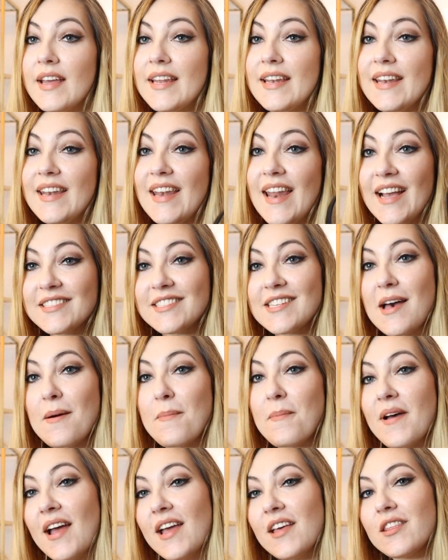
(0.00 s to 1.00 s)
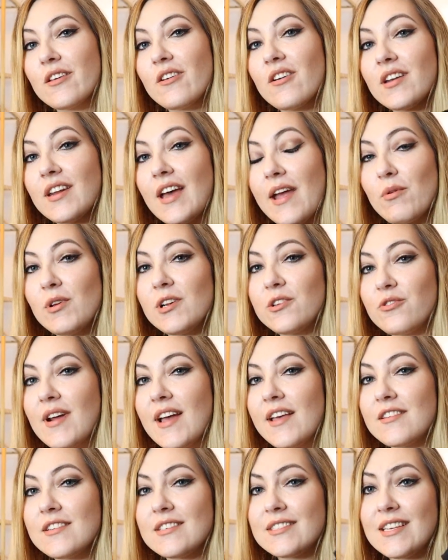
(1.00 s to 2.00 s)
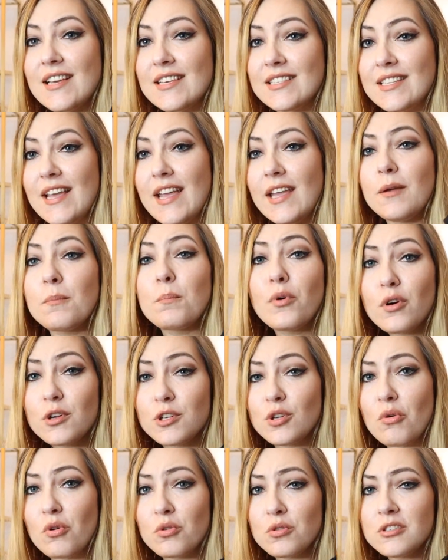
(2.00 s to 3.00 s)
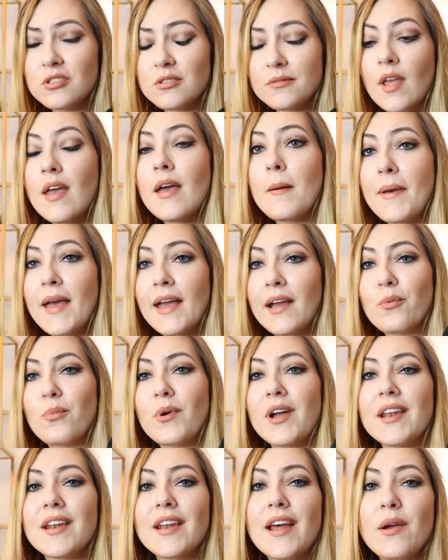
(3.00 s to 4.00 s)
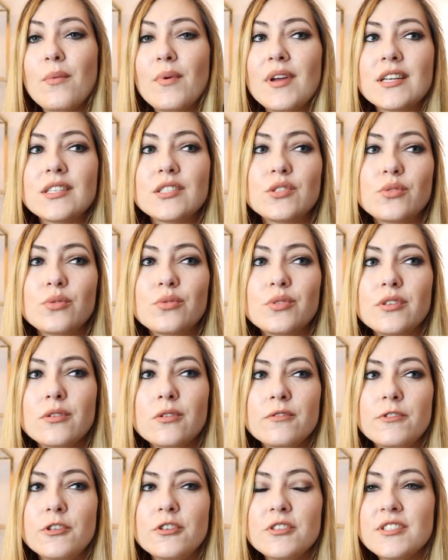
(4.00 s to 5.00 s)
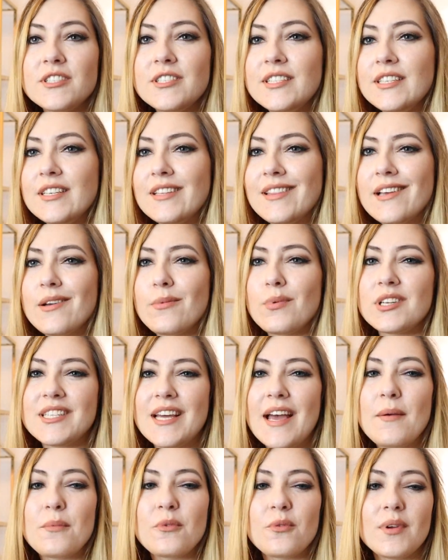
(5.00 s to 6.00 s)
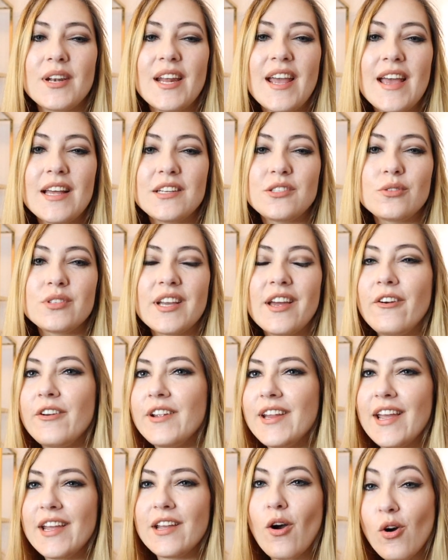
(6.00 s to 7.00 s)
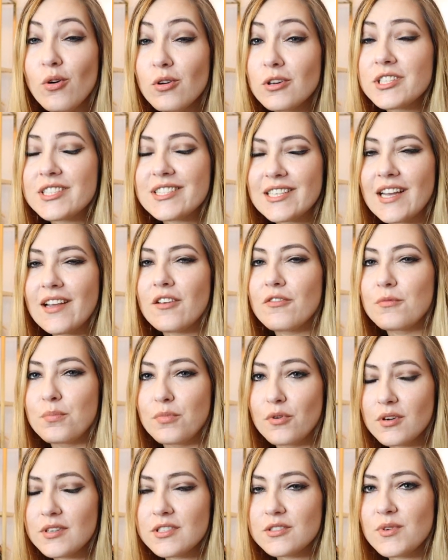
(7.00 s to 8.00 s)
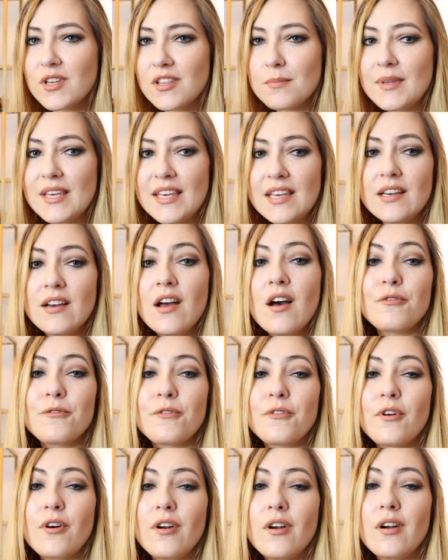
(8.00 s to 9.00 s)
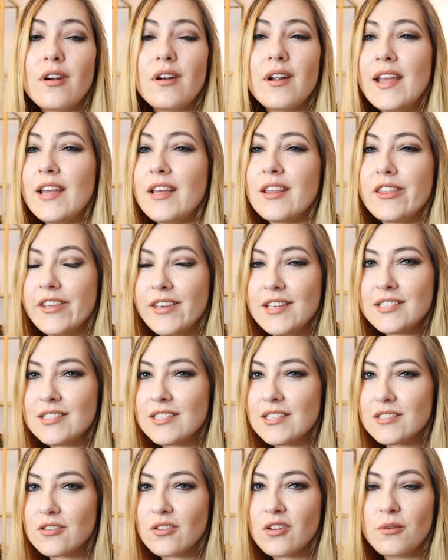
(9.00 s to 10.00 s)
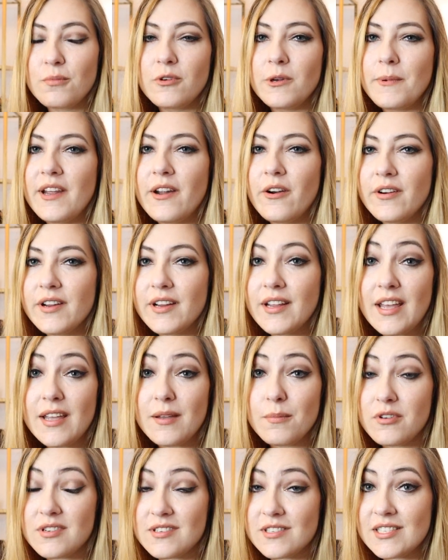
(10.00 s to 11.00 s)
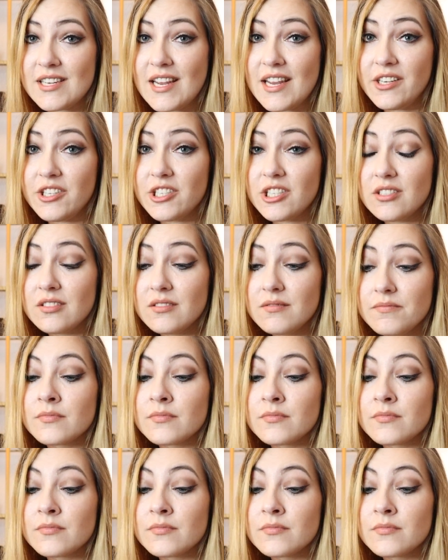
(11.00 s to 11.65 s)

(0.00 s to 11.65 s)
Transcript: Next up, I thought I will try this as a book tote. Back when I went to university, there were times when I had to carry a whole stack of books with me for a thesis or preparing a presentation.